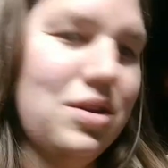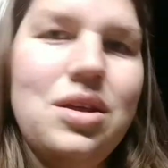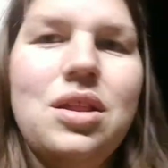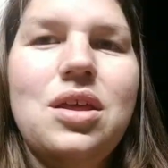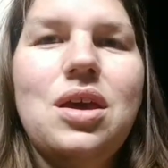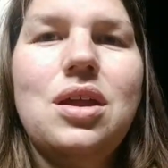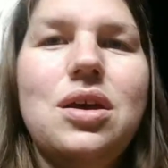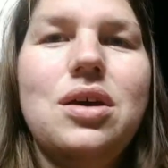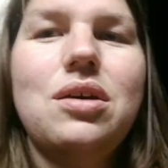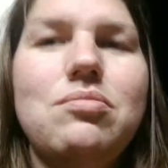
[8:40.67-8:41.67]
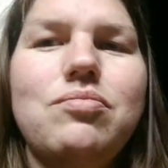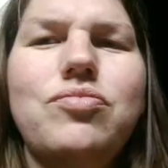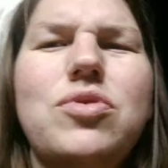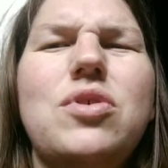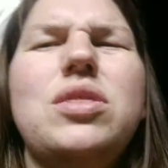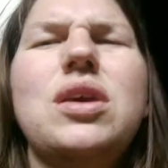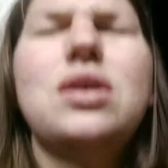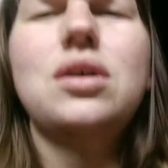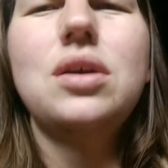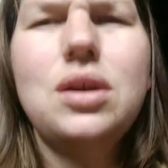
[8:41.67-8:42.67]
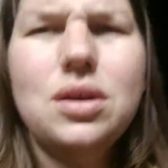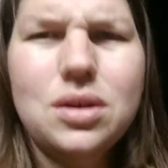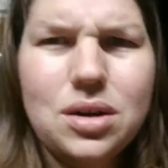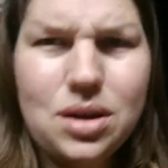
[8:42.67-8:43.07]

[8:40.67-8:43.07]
They had what they call here